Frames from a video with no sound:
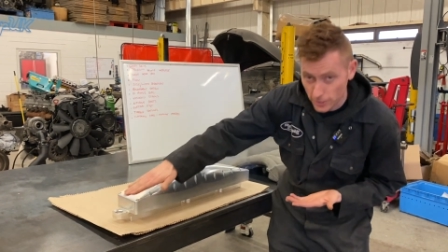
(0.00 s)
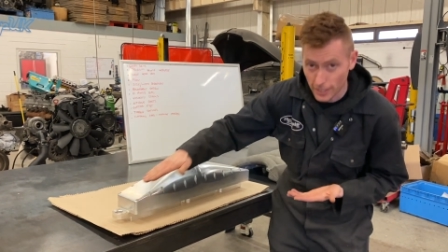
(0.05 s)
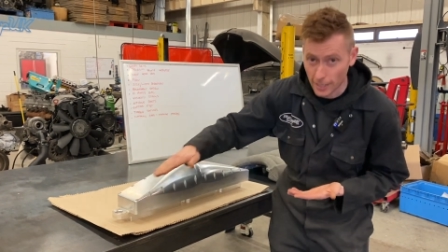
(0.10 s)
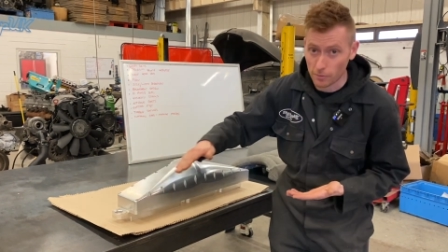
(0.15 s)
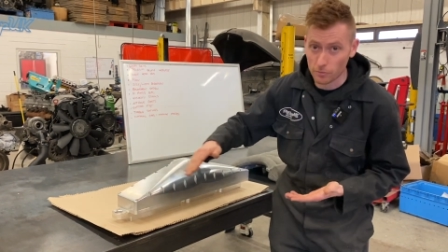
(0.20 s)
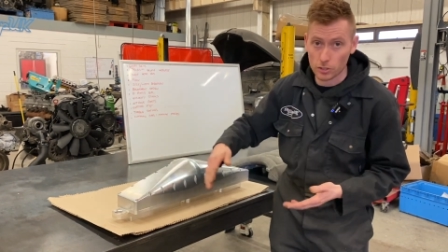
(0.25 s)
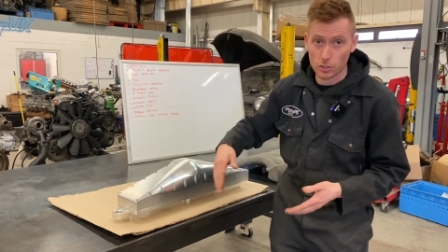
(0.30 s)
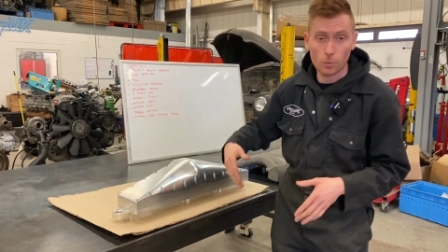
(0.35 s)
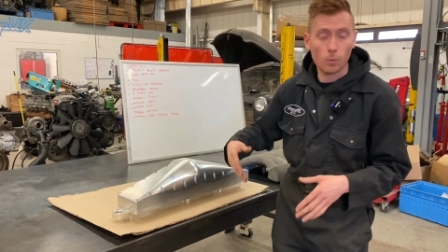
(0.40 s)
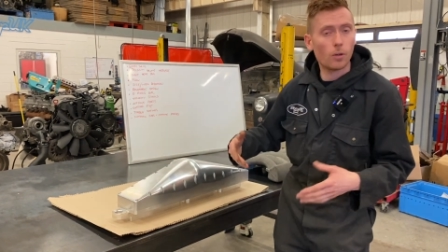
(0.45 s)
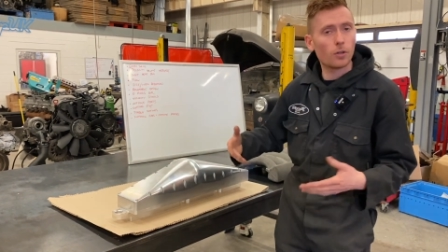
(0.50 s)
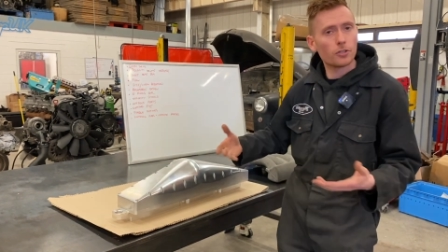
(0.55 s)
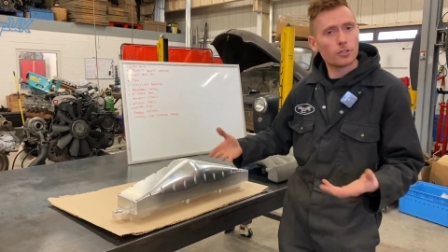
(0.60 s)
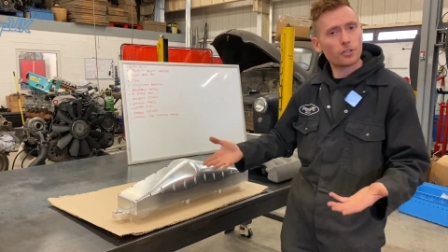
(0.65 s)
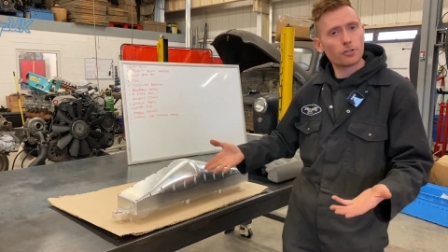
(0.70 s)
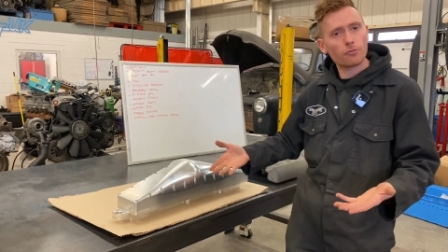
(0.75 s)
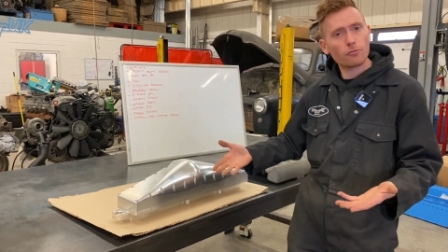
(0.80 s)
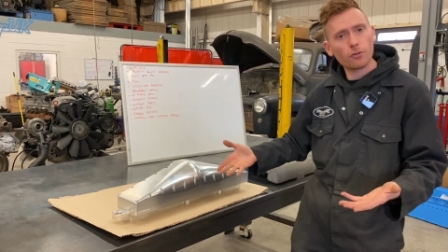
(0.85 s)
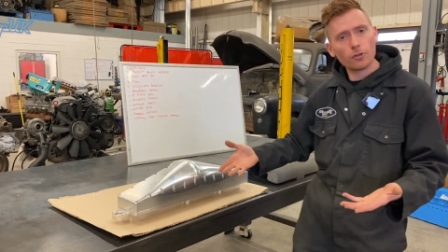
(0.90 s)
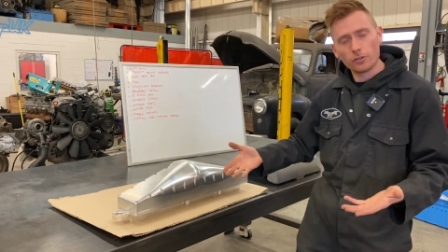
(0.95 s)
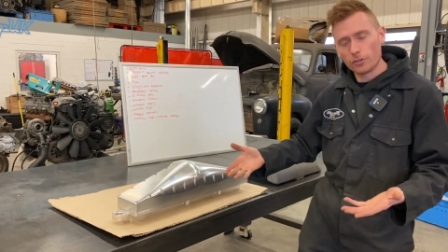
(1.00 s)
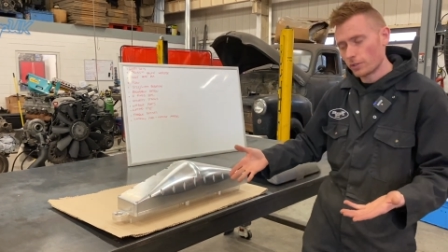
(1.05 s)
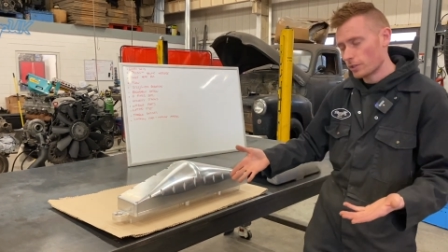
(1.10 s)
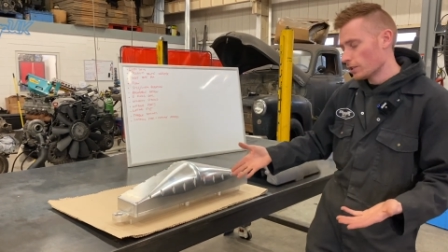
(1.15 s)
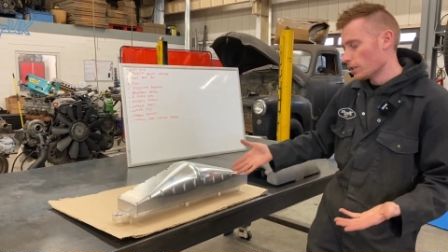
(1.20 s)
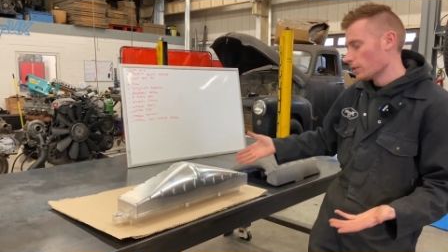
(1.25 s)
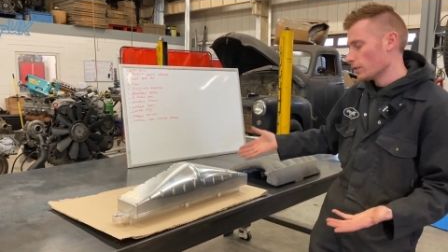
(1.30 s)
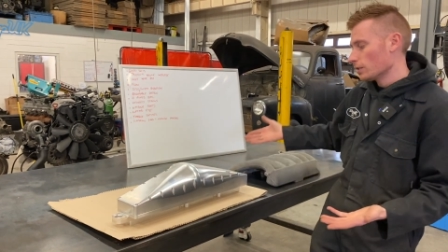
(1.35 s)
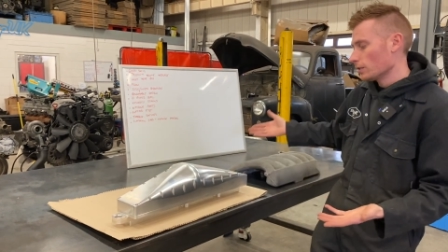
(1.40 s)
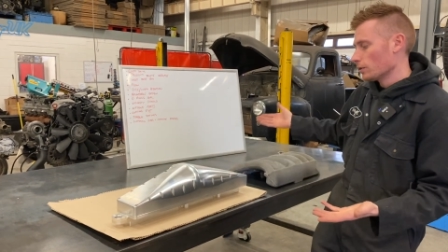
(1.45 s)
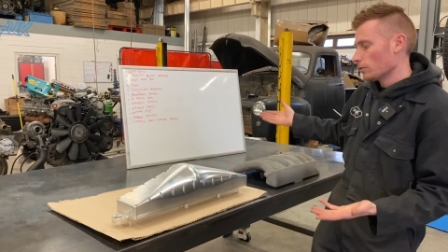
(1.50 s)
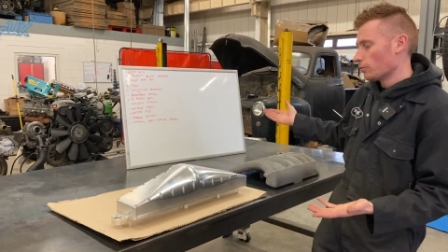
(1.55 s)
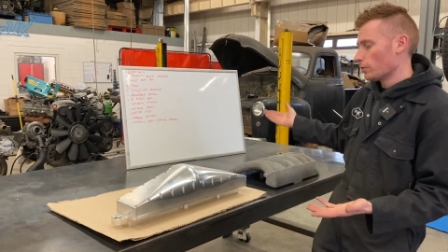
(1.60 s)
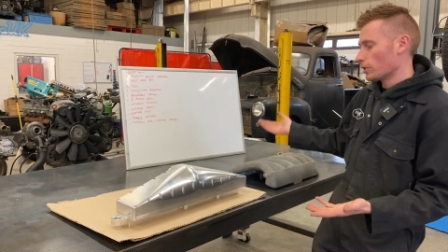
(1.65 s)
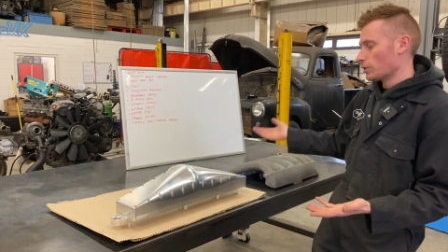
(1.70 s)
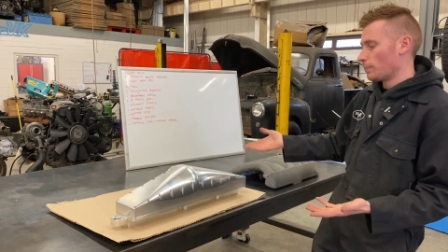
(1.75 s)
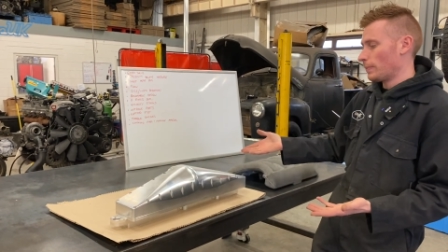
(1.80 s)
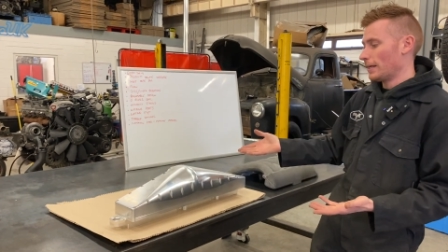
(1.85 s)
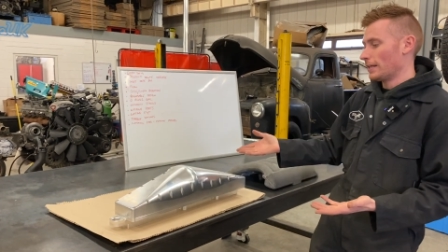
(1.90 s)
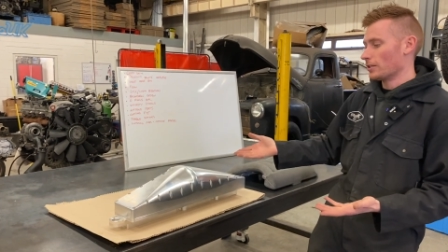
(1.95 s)
down towards the front,
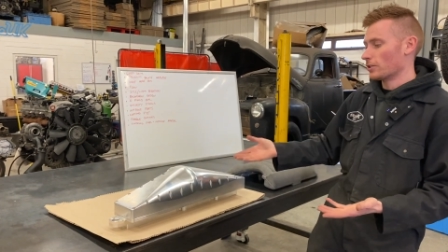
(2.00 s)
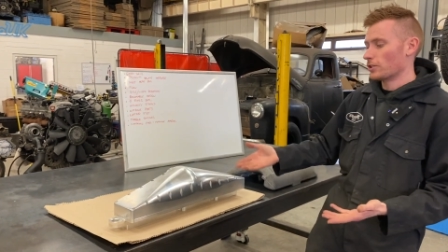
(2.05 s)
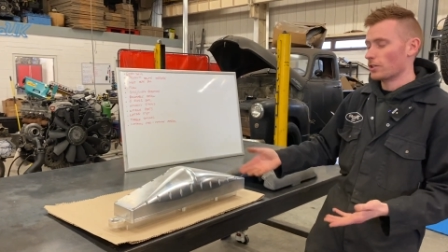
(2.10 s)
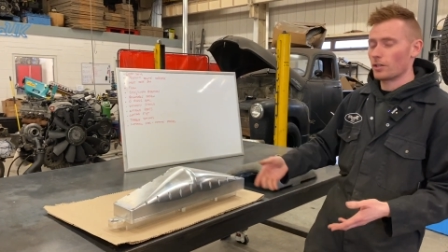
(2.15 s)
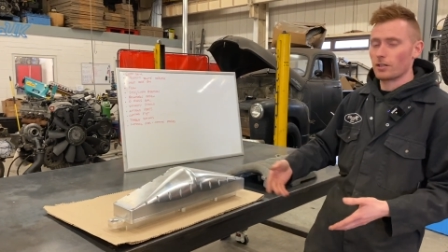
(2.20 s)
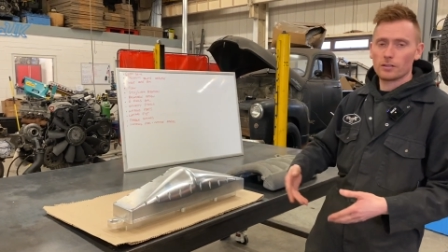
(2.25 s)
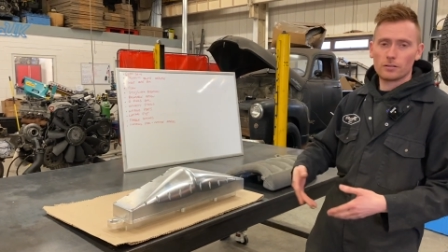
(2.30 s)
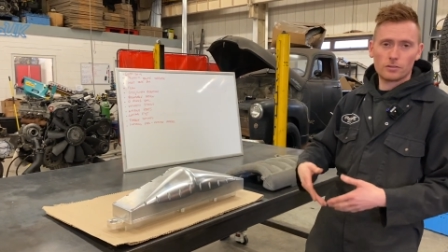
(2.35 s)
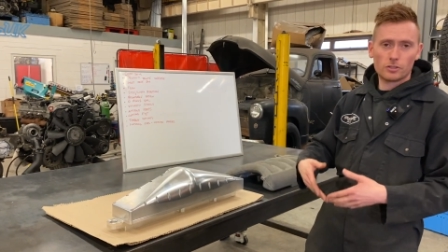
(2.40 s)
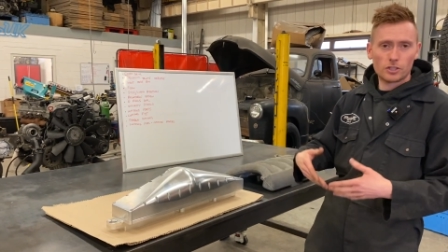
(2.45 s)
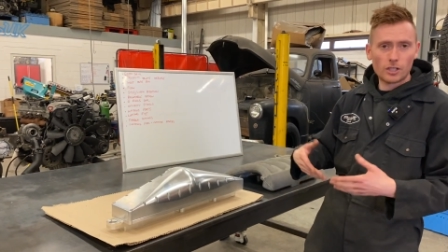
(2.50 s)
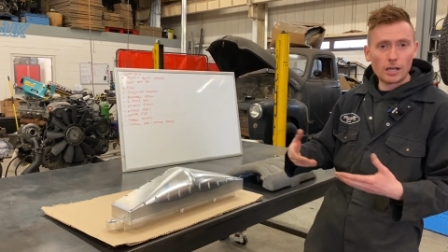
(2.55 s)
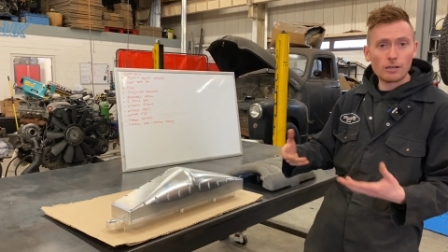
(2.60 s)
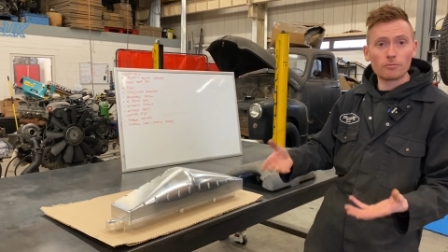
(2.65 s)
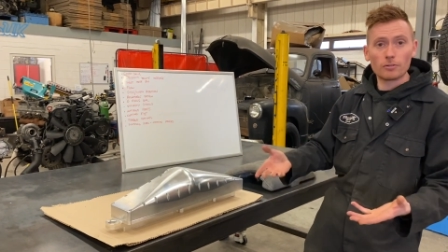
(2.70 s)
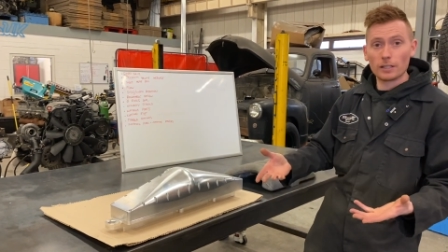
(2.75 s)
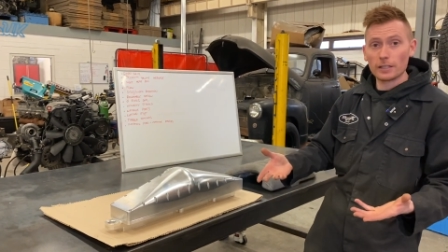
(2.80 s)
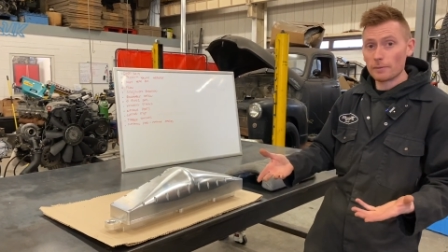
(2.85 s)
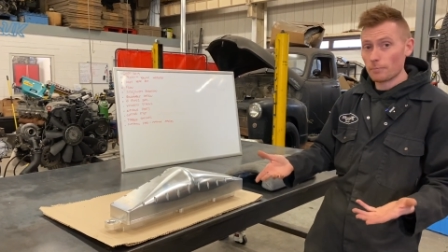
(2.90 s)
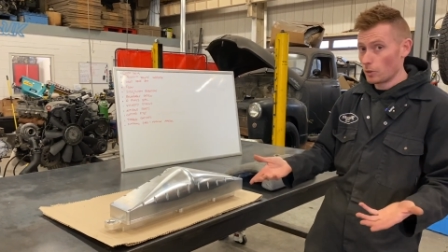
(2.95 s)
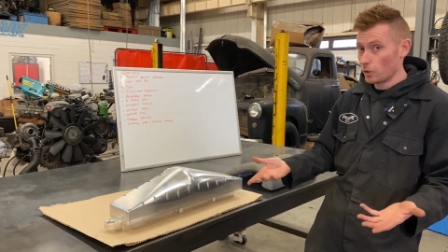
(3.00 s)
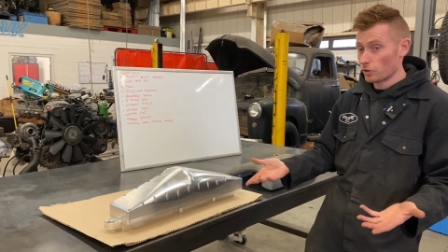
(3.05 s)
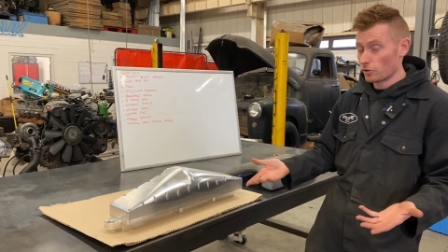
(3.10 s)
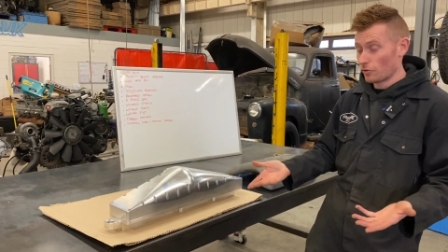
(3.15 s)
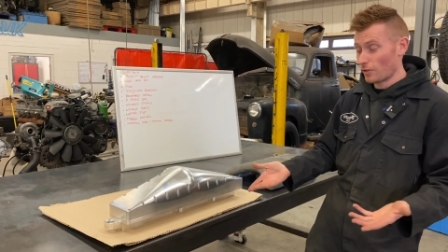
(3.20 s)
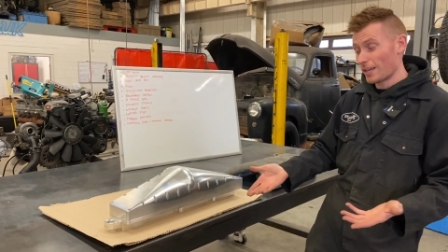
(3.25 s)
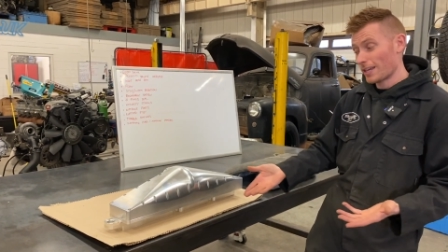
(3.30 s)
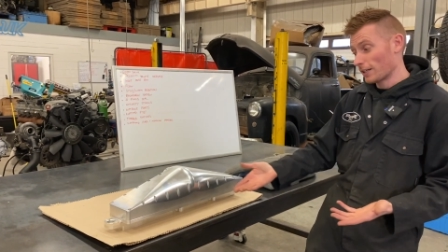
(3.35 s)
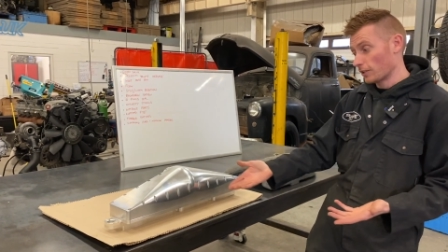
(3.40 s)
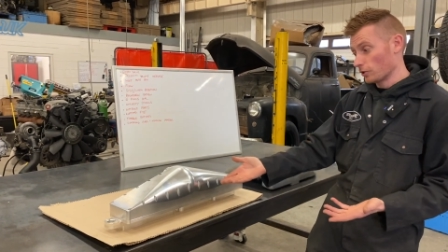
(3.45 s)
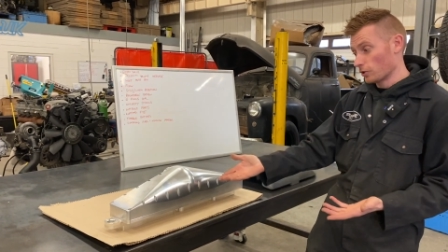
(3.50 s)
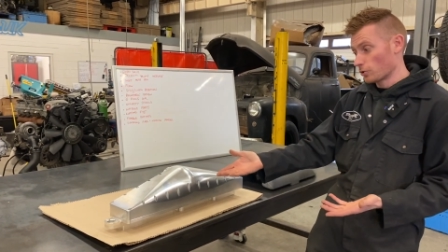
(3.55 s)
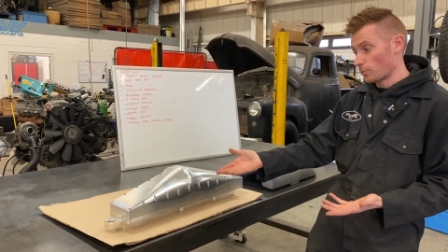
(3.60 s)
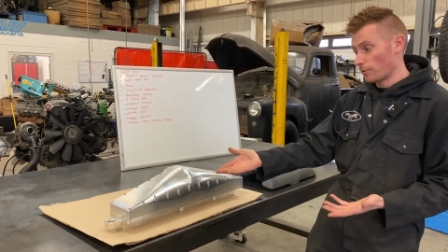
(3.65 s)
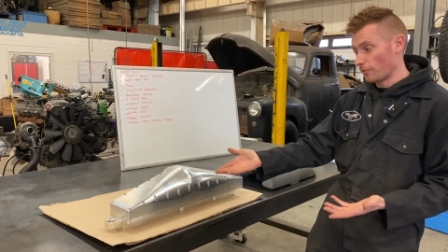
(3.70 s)
which means that generally most vehicles,